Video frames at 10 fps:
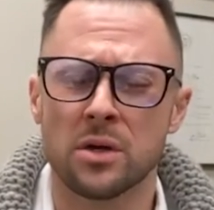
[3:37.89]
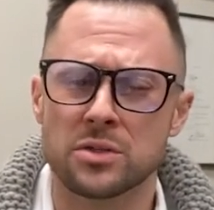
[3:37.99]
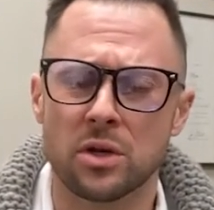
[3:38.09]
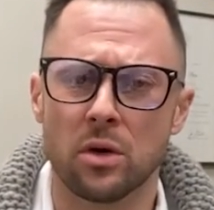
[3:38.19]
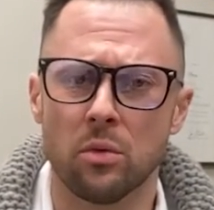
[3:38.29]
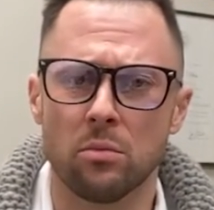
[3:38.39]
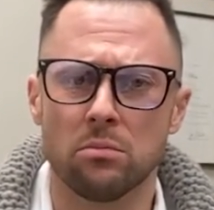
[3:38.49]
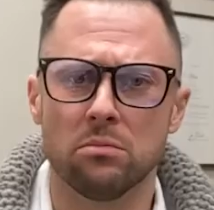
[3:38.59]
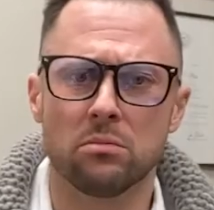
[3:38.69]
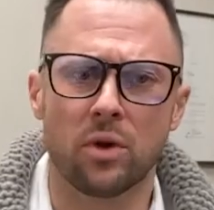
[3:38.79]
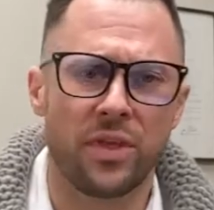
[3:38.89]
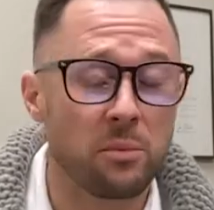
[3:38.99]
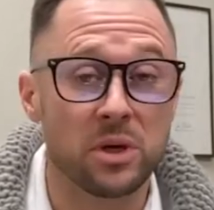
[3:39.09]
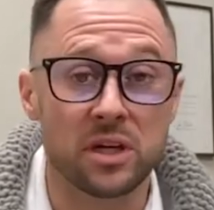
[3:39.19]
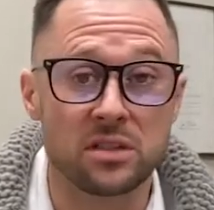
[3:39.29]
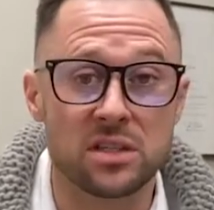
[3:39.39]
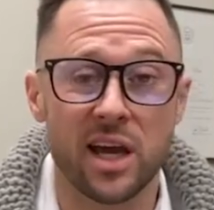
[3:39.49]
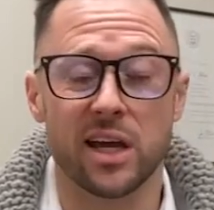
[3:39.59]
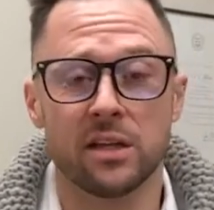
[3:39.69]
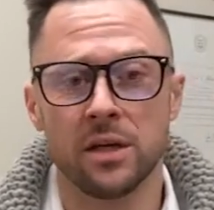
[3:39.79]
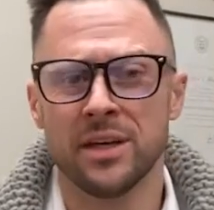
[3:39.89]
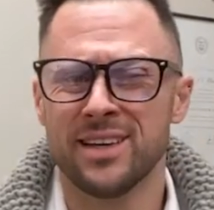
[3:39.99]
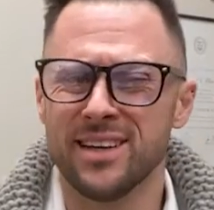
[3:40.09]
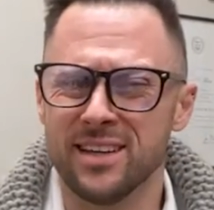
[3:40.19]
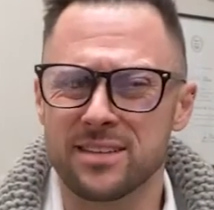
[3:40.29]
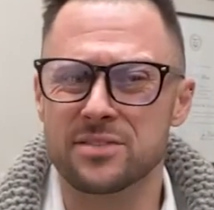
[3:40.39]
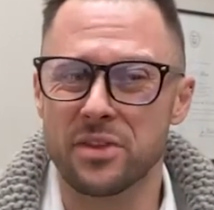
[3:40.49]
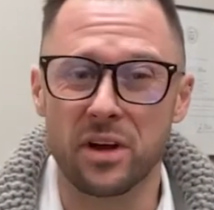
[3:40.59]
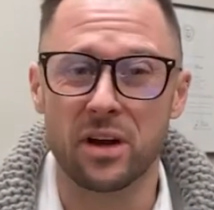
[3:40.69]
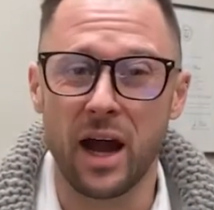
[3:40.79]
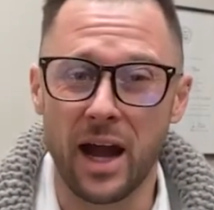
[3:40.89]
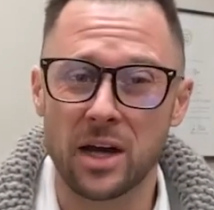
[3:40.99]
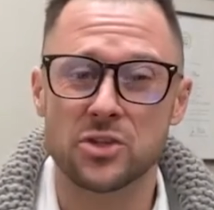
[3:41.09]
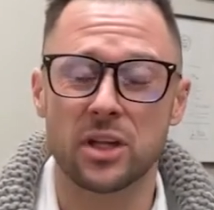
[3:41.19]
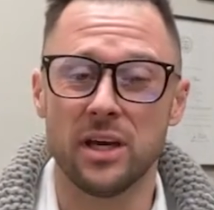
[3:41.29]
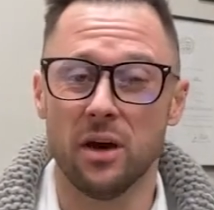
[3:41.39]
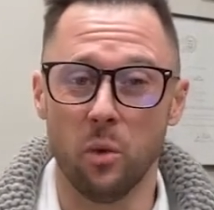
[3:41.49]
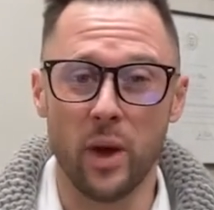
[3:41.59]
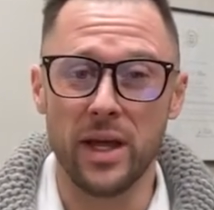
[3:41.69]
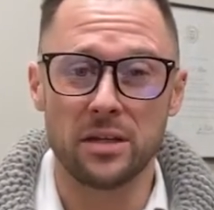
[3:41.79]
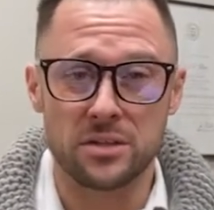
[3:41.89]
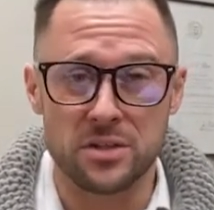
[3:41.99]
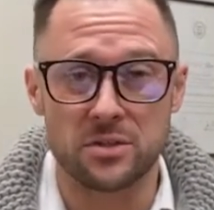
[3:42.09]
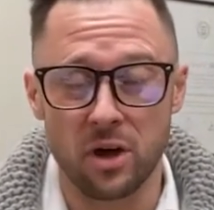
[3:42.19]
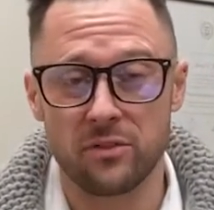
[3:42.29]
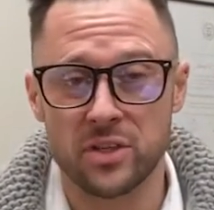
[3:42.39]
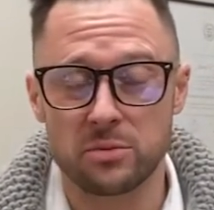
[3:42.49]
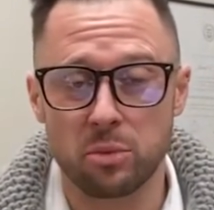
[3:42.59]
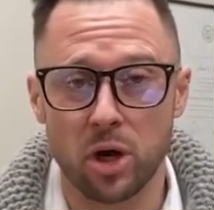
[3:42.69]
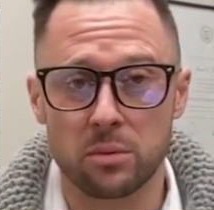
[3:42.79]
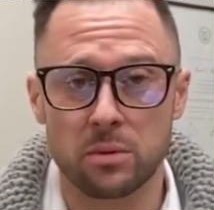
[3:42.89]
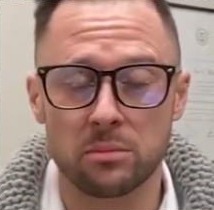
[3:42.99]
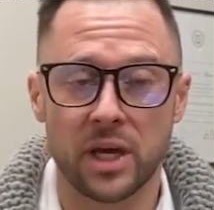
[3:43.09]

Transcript: So, with that being said, is there actually a way to solve this problem?